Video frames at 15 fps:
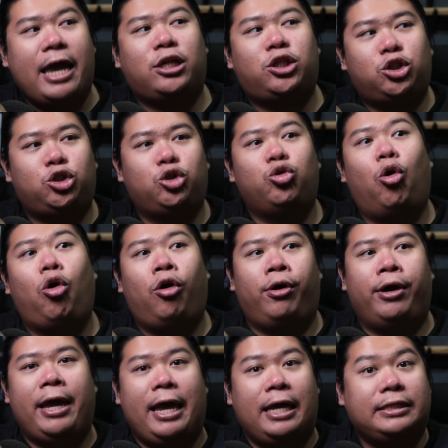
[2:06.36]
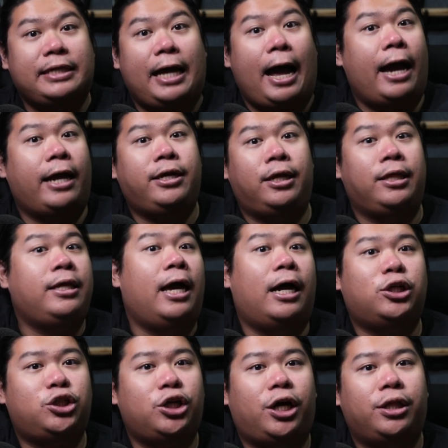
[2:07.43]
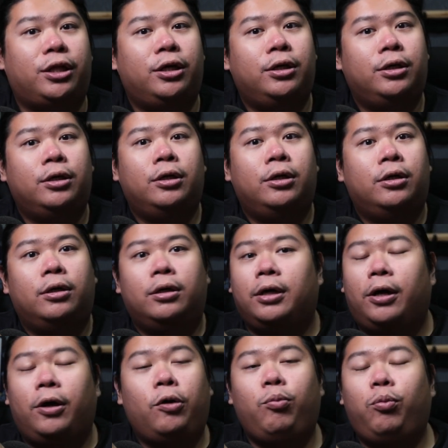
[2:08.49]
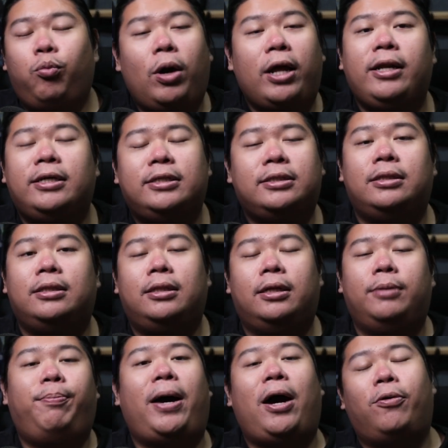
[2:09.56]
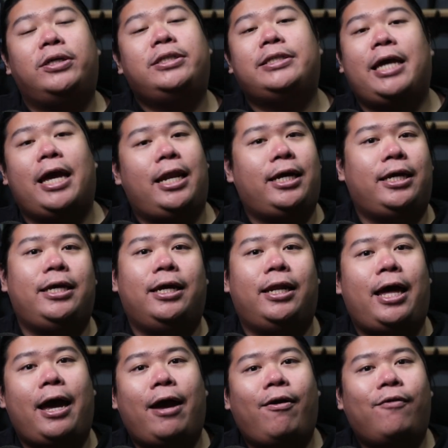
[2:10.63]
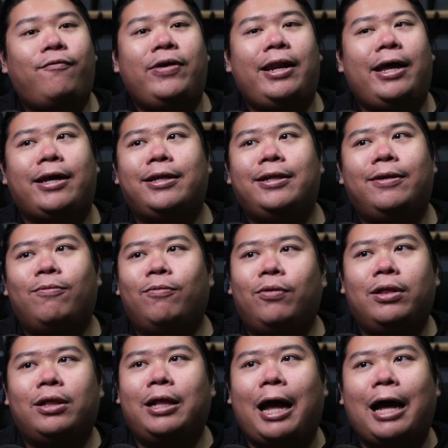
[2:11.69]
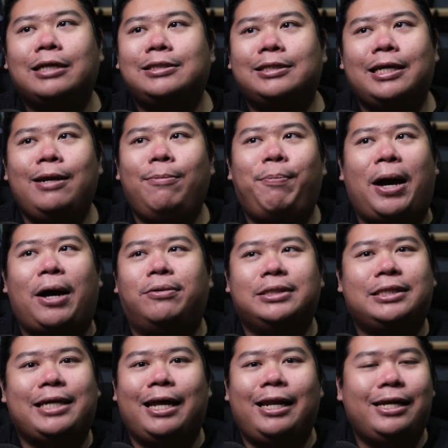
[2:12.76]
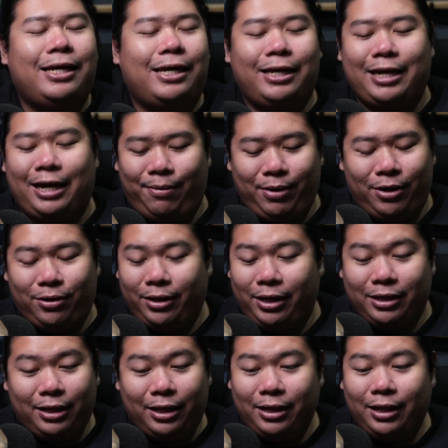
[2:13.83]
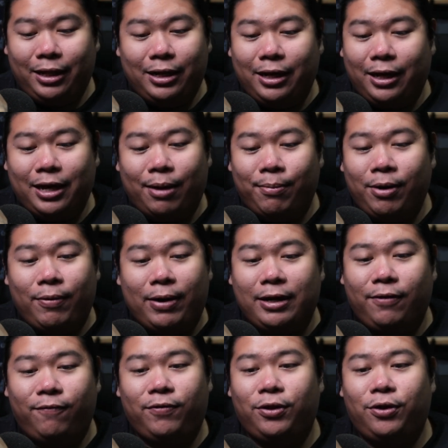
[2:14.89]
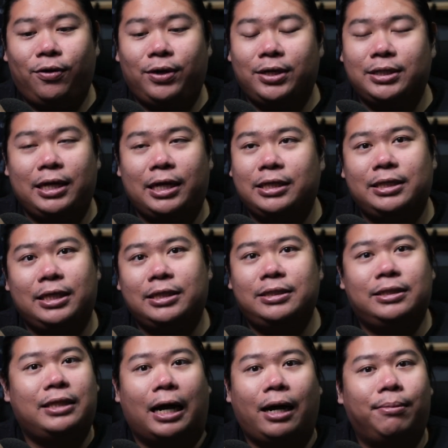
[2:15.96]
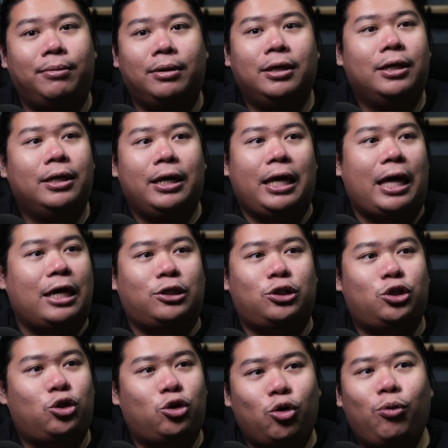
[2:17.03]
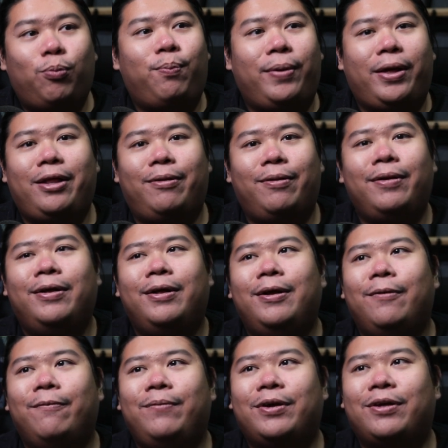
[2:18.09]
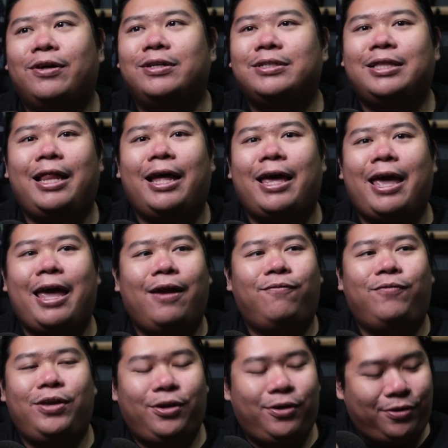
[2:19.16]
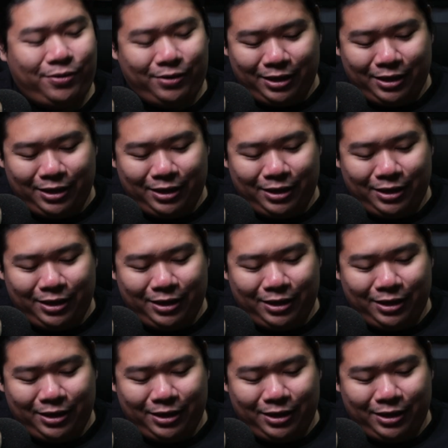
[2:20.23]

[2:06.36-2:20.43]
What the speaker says: as strong as Iron Gotchard? What is the power scaling here? Like I felt like asking power scaling in a Kamen Rider video is dumb and stupid because like every